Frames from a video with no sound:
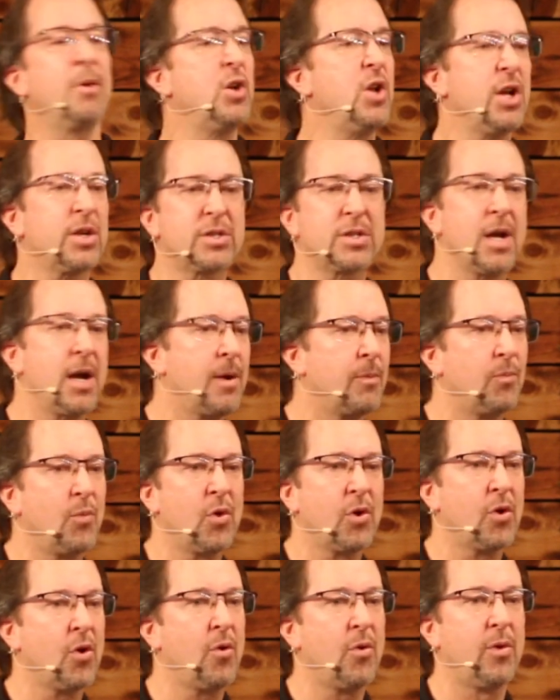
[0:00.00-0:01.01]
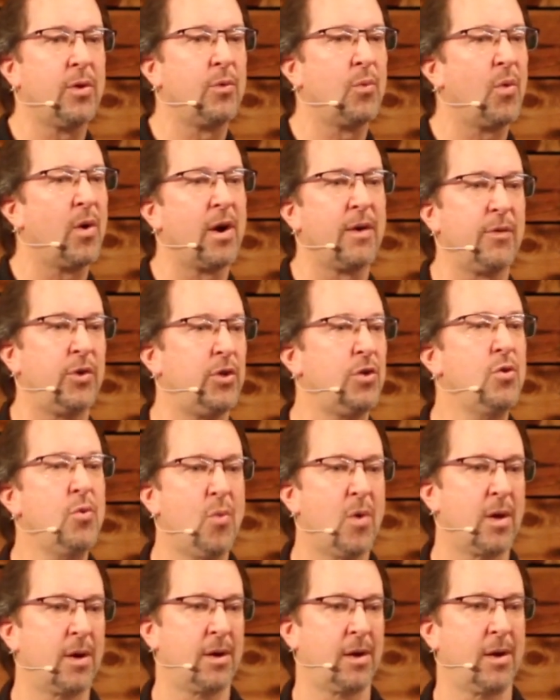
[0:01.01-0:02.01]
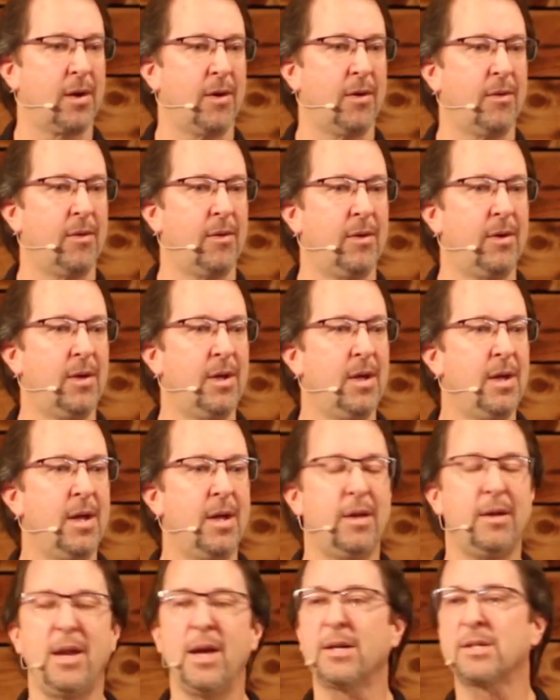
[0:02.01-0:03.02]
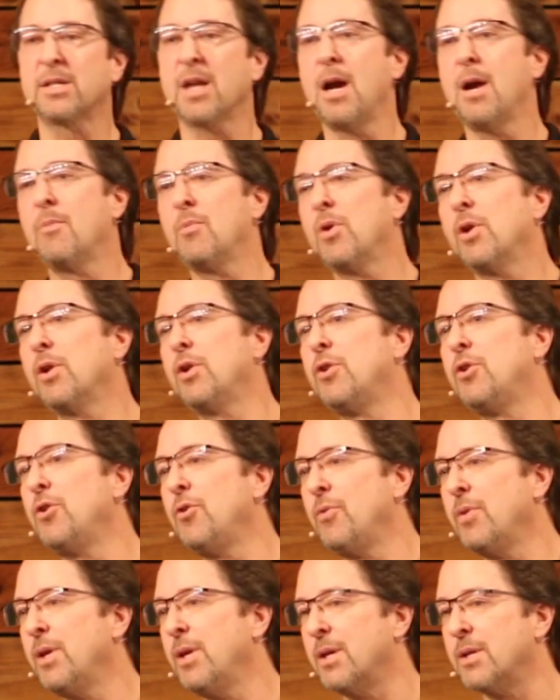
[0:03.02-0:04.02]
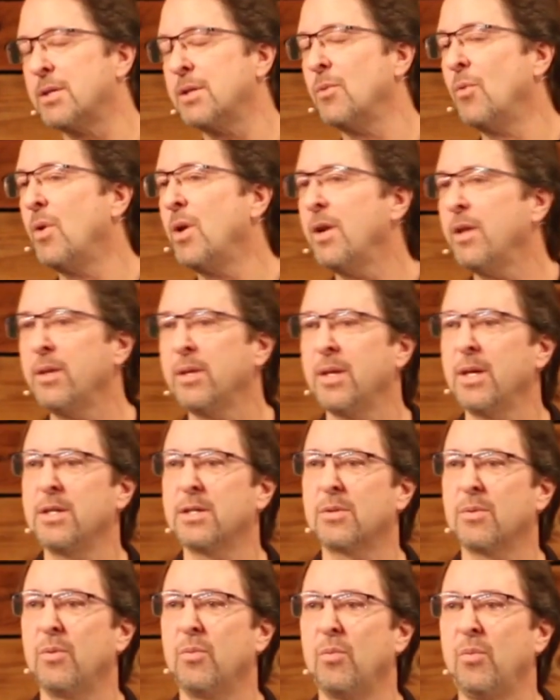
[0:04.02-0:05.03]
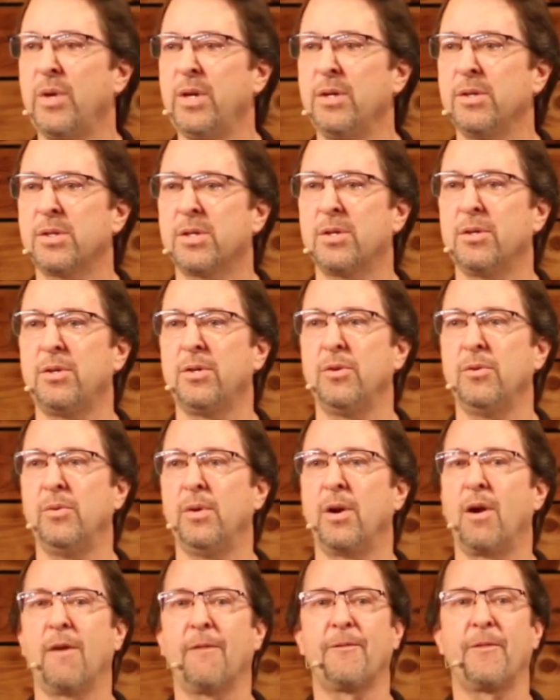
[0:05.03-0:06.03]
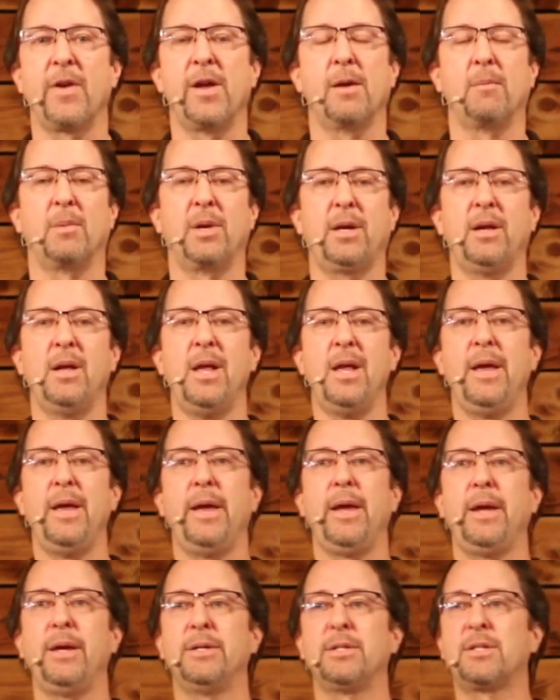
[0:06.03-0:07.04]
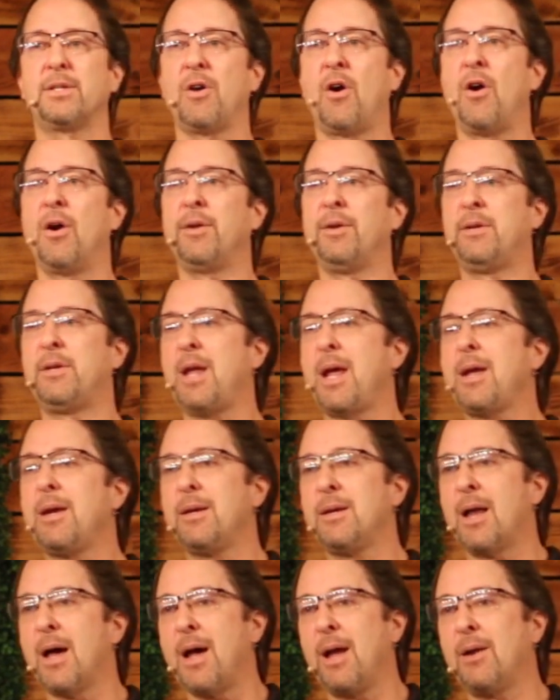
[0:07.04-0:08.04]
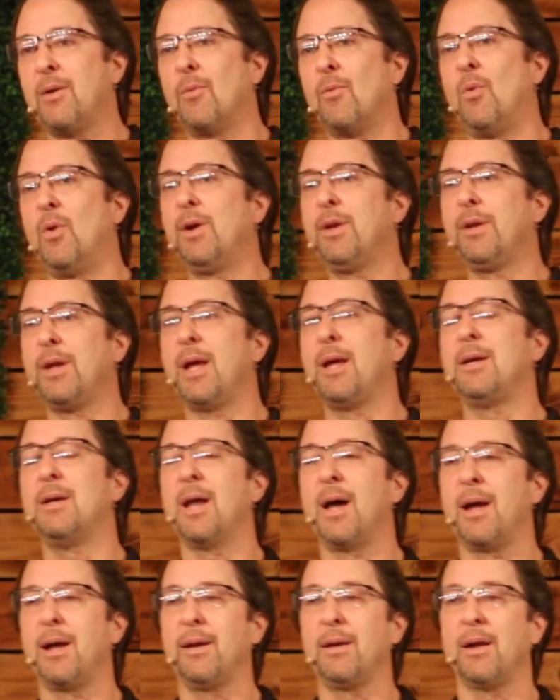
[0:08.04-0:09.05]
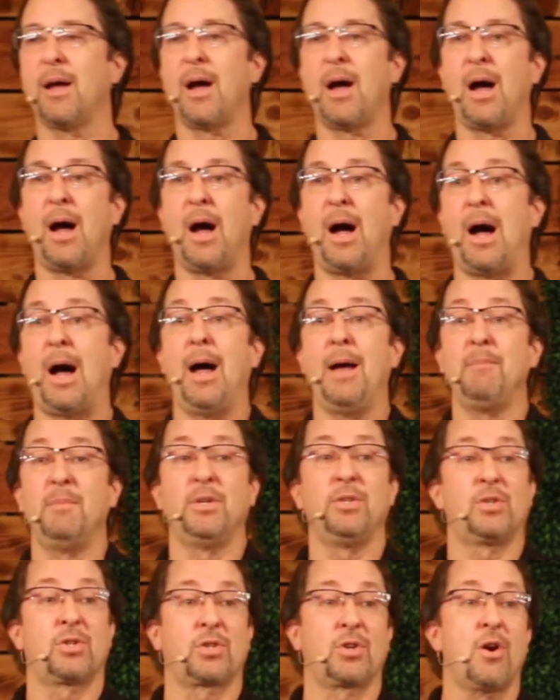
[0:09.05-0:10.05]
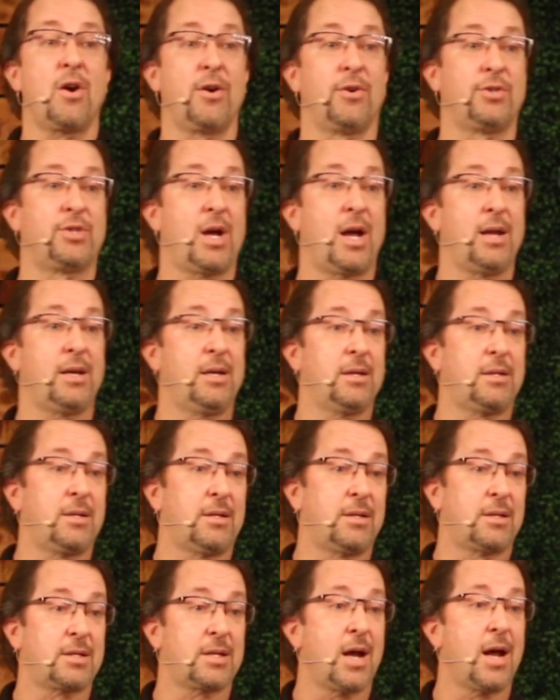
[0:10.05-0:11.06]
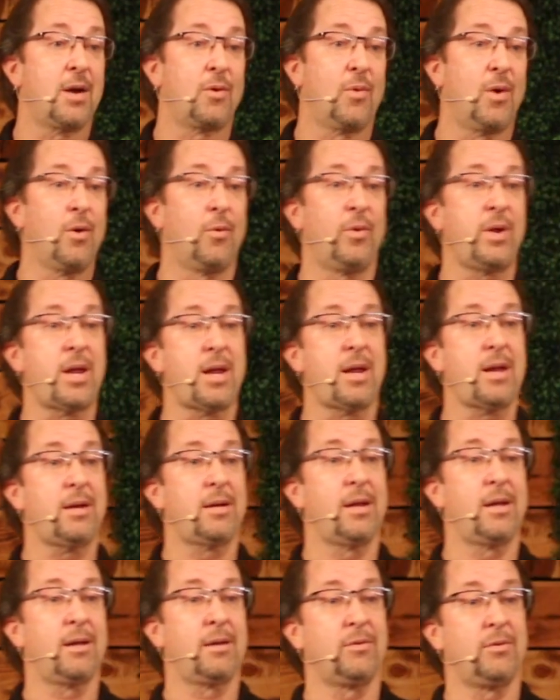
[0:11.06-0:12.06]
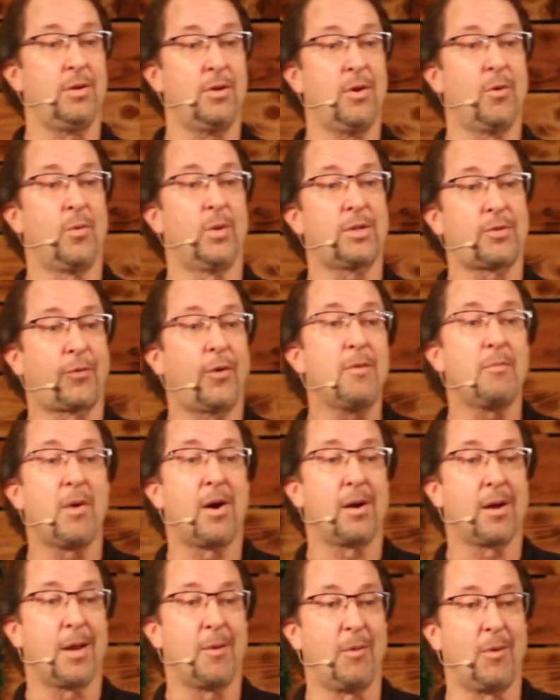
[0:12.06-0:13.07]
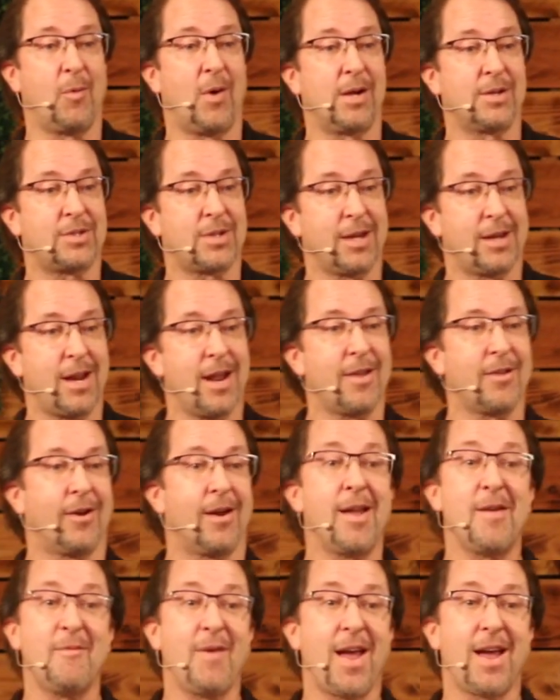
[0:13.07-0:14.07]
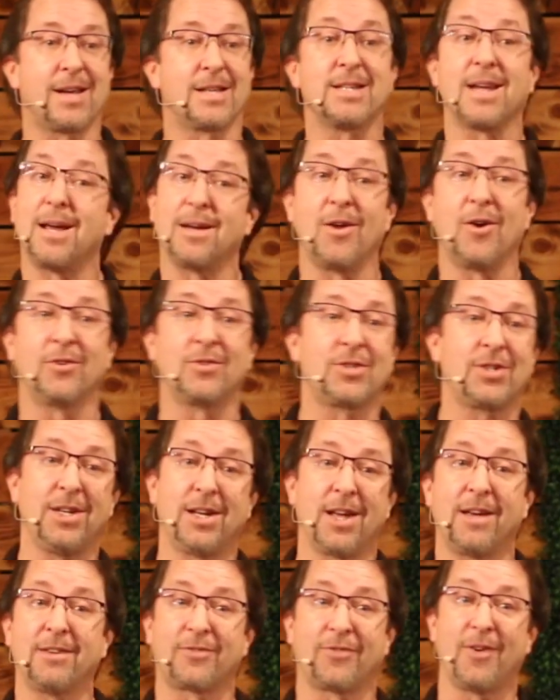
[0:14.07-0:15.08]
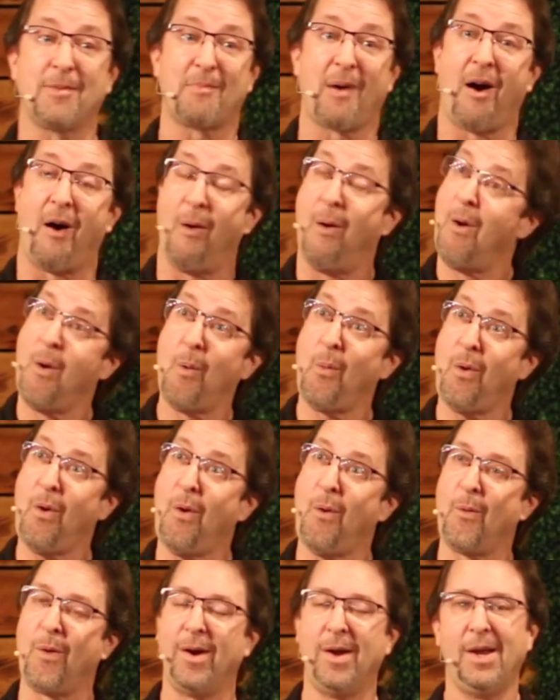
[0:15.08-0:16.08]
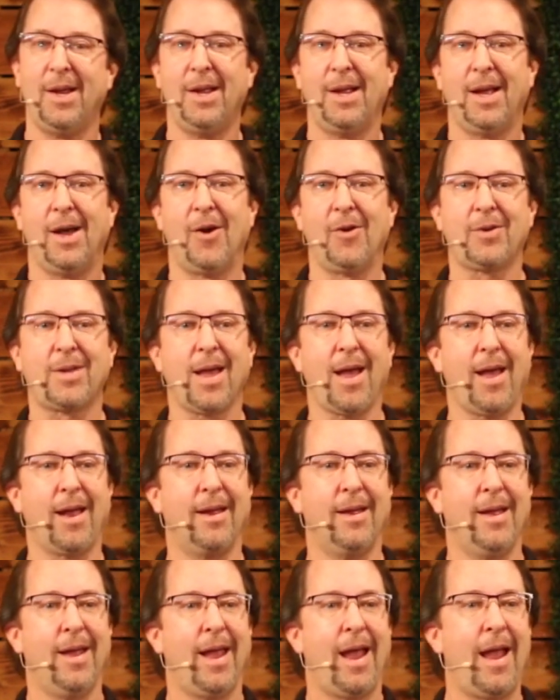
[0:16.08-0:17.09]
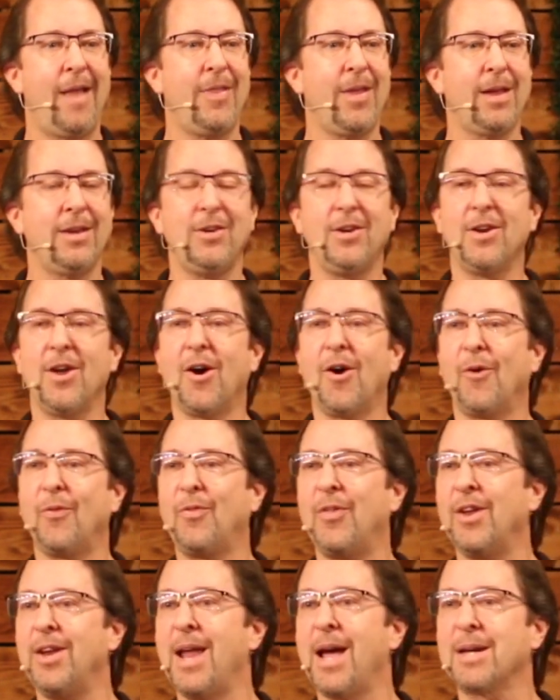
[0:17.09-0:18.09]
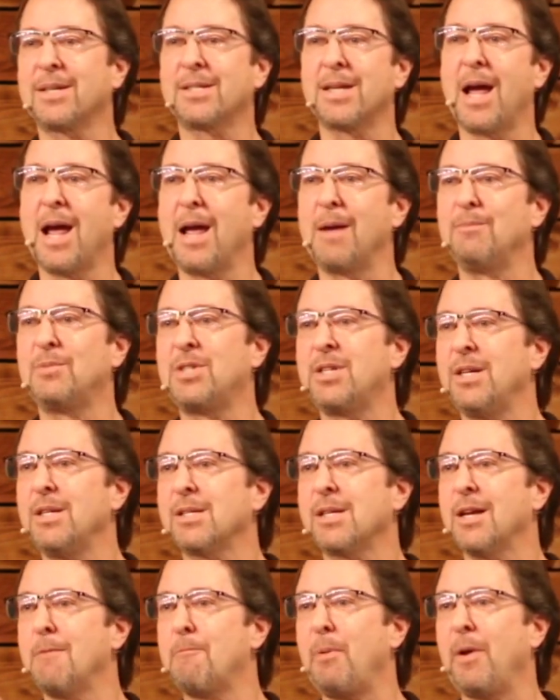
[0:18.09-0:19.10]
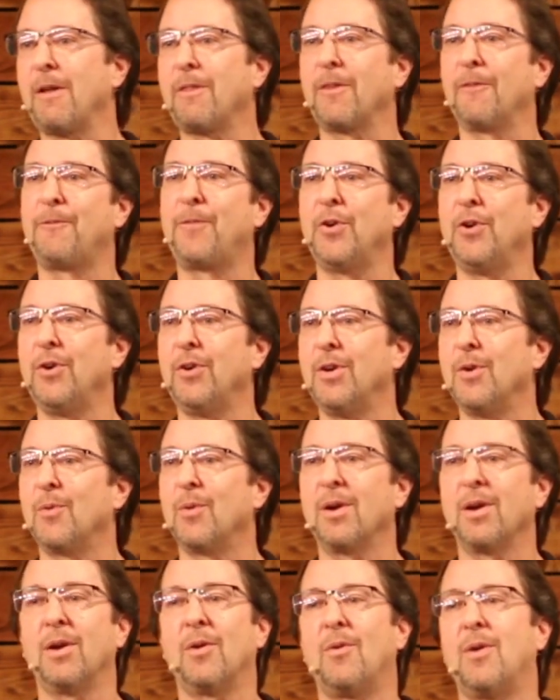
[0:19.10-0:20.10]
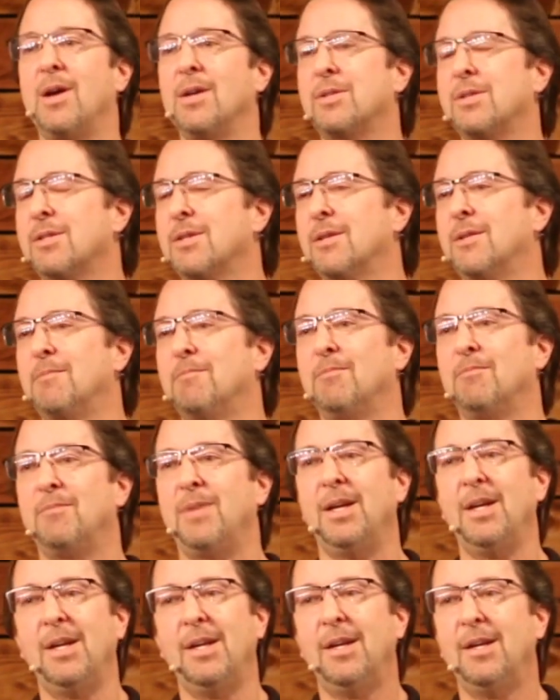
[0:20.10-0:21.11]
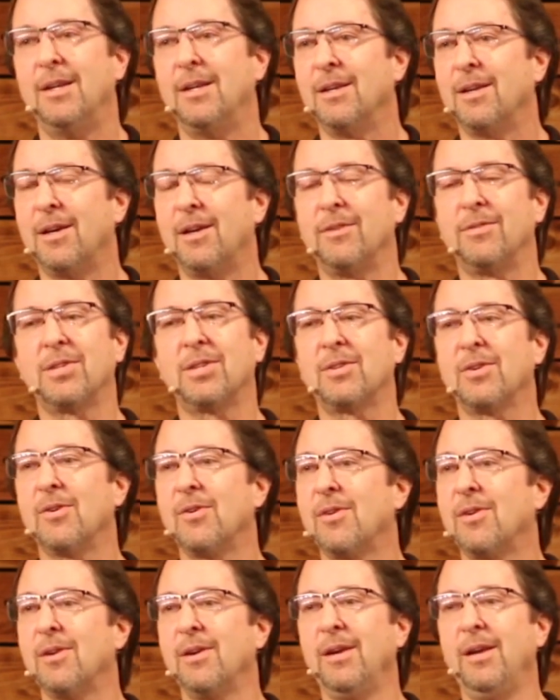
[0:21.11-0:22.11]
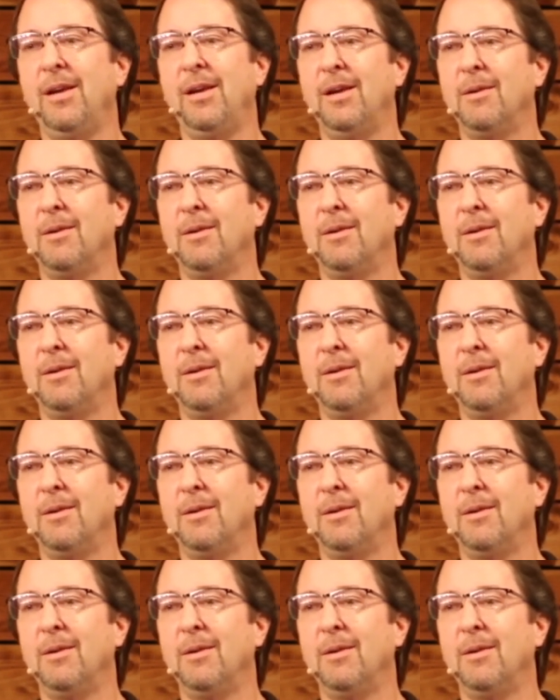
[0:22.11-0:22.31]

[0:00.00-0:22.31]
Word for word: but next time we're going wherever you want to go. Next time we're going to do this. And one of the things we used to do in our family is on date night, one day night, I'm in charge. I get to decide what we eat and you know which football game we watch together. Amen. Because I know she loves football. Woo. Okay. And then you know the next time she's going to pick the food and we're going to watch some love story,